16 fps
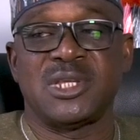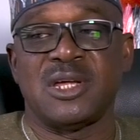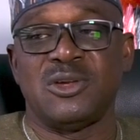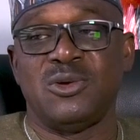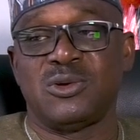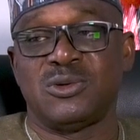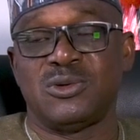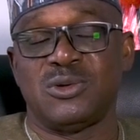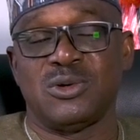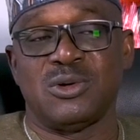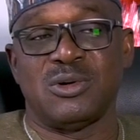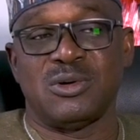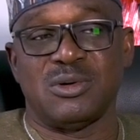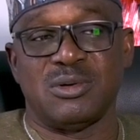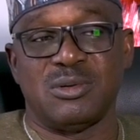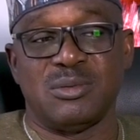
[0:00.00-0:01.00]

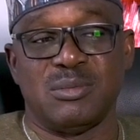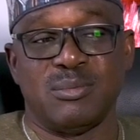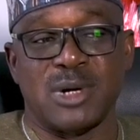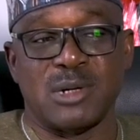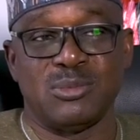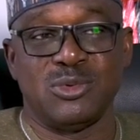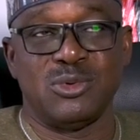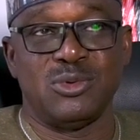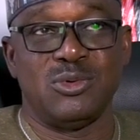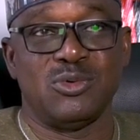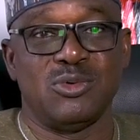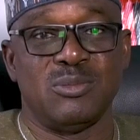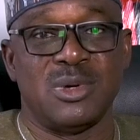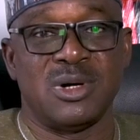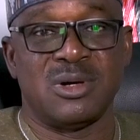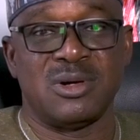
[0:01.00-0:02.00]
Dr. Mahmoud
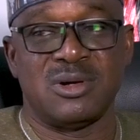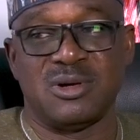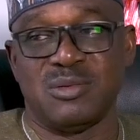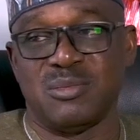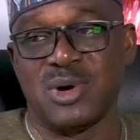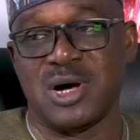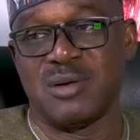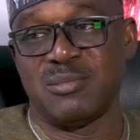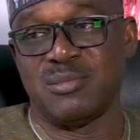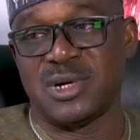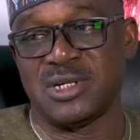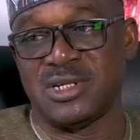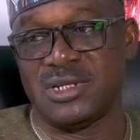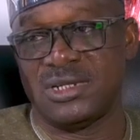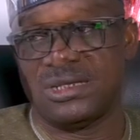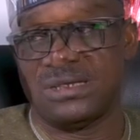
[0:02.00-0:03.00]
Umar Muhammad.
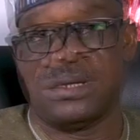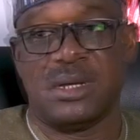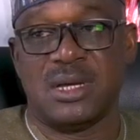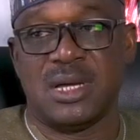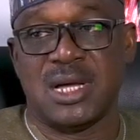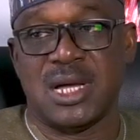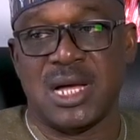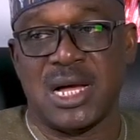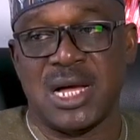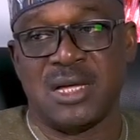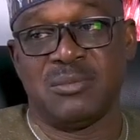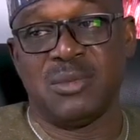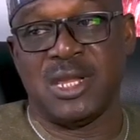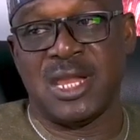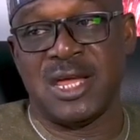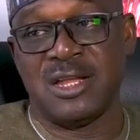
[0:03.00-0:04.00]
I'm
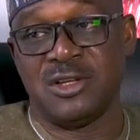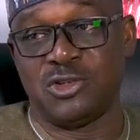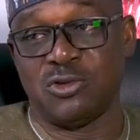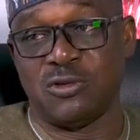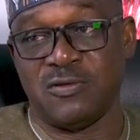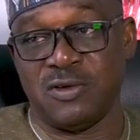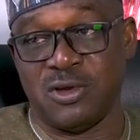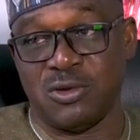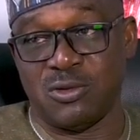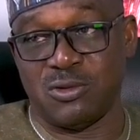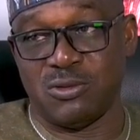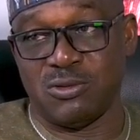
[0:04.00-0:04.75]
a land surveyor,